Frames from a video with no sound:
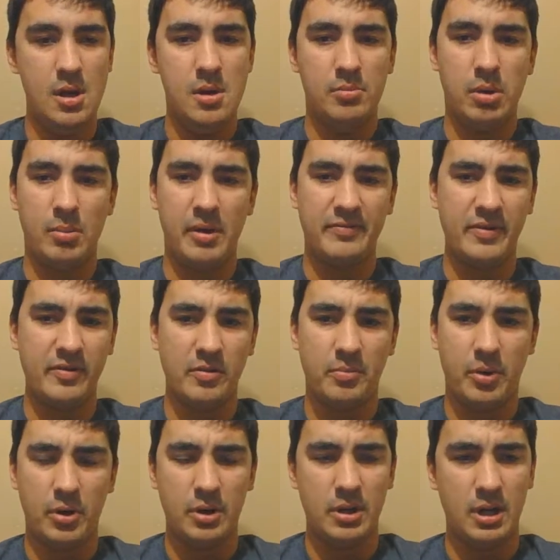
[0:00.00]
But my favorite
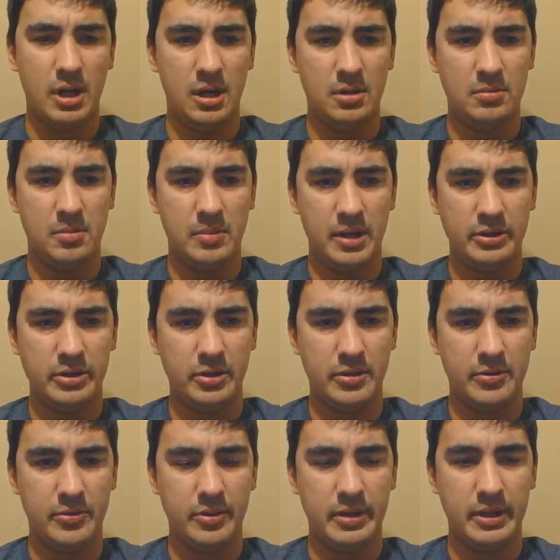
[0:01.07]
part about
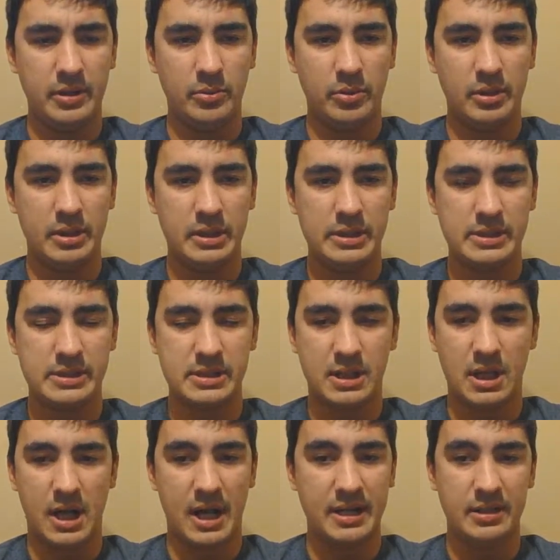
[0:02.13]
Unit 3 was
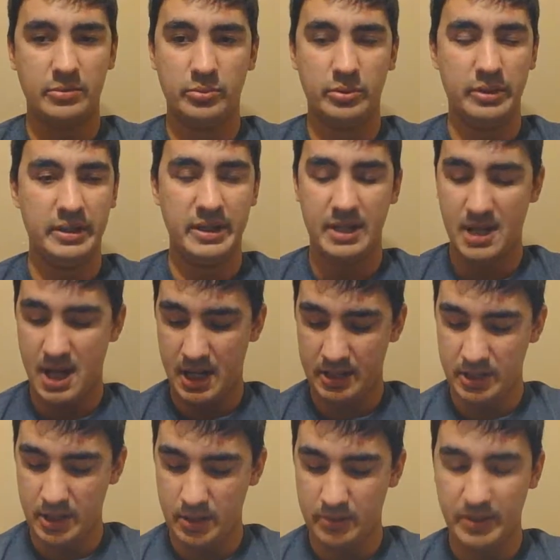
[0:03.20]
I really did not
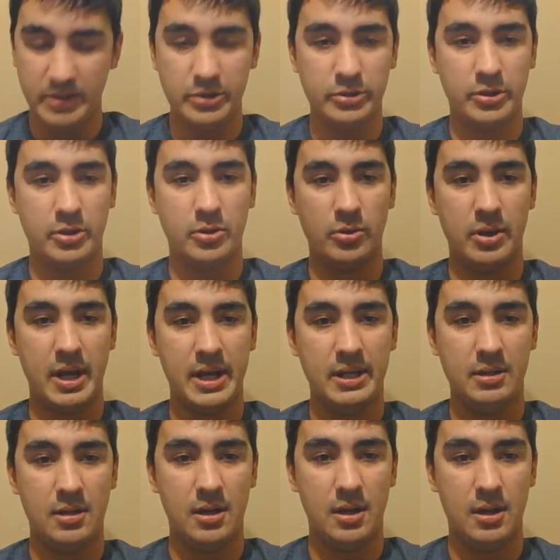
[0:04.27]
know that you could
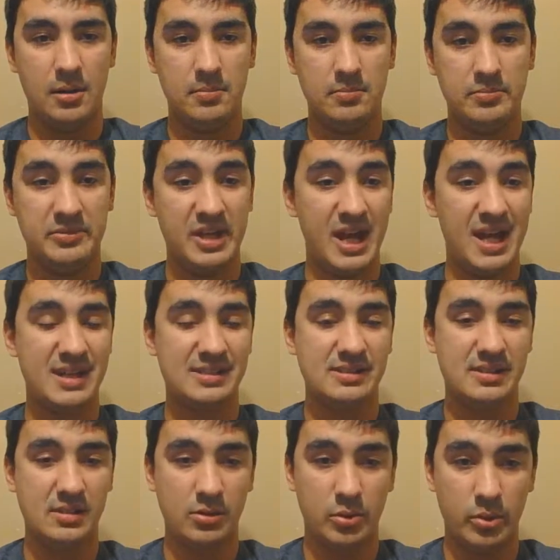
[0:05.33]
create tests
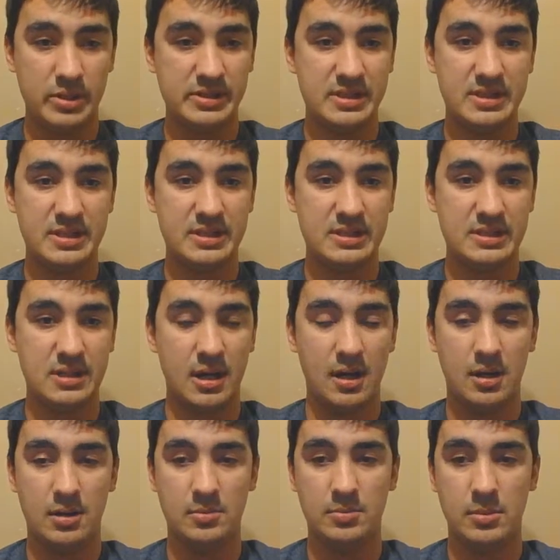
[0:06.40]
and quizzes
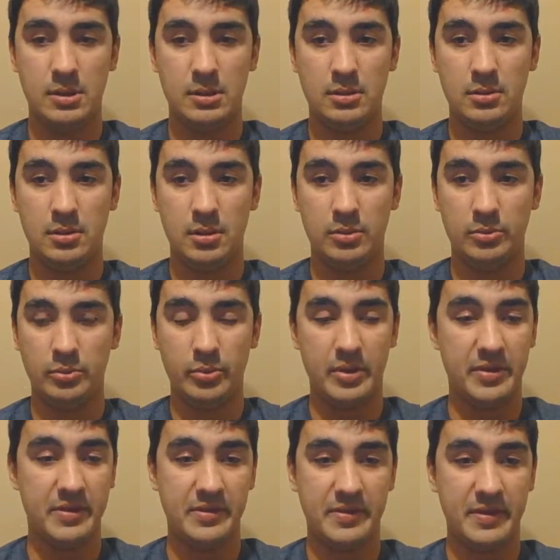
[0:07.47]

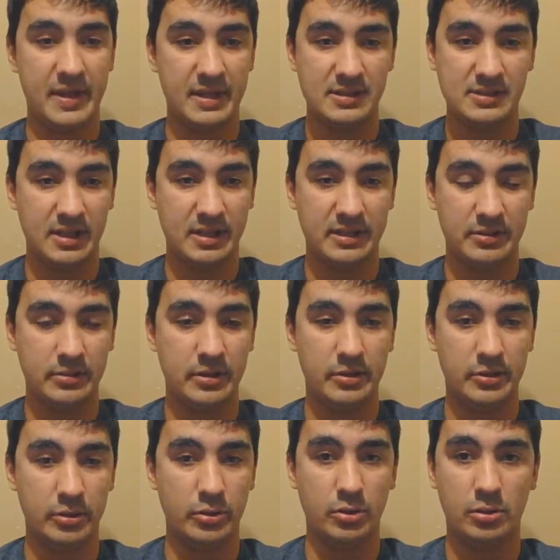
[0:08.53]
with things like the
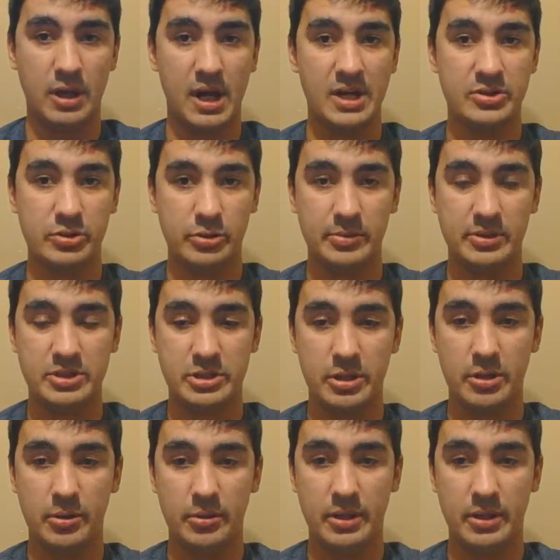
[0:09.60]
Google Classroom it showed,